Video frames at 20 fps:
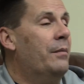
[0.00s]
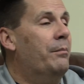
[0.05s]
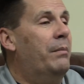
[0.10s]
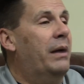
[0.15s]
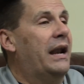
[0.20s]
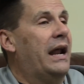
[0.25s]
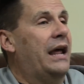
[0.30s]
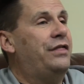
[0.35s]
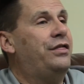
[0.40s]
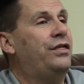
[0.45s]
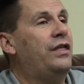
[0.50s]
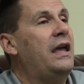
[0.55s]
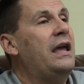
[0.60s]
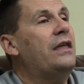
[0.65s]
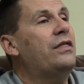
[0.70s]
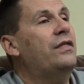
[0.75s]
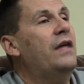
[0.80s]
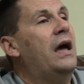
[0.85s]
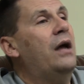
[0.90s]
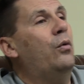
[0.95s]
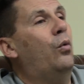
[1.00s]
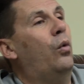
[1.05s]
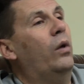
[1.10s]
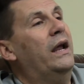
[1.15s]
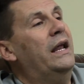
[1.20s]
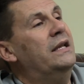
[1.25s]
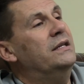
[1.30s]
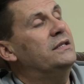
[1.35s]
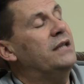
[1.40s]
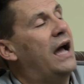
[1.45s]
But I think that
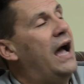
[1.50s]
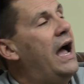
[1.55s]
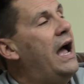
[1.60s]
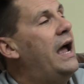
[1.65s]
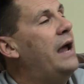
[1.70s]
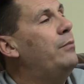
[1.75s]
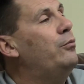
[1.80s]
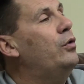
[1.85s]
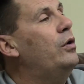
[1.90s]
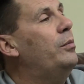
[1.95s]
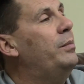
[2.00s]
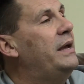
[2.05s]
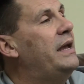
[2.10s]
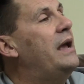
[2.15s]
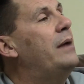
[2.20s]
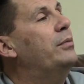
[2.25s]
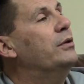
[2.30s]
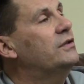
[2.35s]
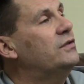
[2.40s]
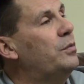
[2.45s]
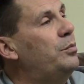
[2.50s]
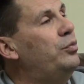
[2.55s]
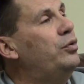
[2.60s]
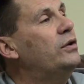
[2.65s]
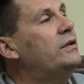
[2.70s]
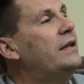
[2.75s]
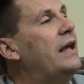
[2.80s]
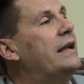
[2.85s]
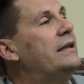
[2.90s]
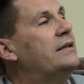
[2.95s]
in time, we'll be able to
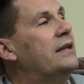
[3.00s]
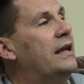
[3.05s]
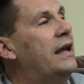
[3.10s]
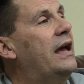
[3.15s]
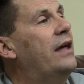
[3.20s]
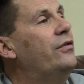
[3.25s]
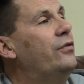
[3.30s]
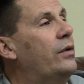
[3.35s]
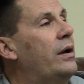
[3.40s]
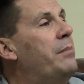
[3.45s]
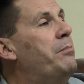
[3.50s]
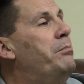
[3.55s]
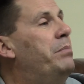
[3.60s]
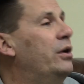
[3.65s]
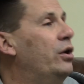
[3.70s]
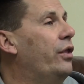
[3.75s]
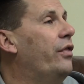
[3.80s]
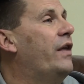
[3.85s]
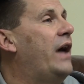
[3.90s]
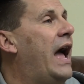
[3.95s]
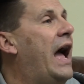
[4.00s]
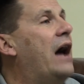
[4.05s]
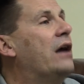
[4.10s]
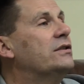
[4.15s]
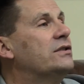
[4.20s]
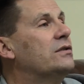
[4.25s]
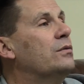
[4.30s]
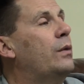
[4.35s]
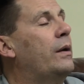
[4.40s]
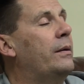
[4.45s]
put that together and build the
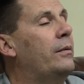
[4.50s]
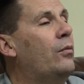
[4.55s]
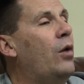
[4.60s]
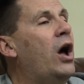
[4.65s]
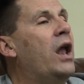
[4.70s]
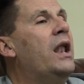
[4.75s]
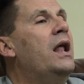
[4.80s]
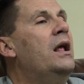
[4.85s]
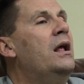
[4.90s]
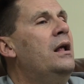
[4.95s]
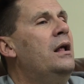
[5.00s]
house the way we want.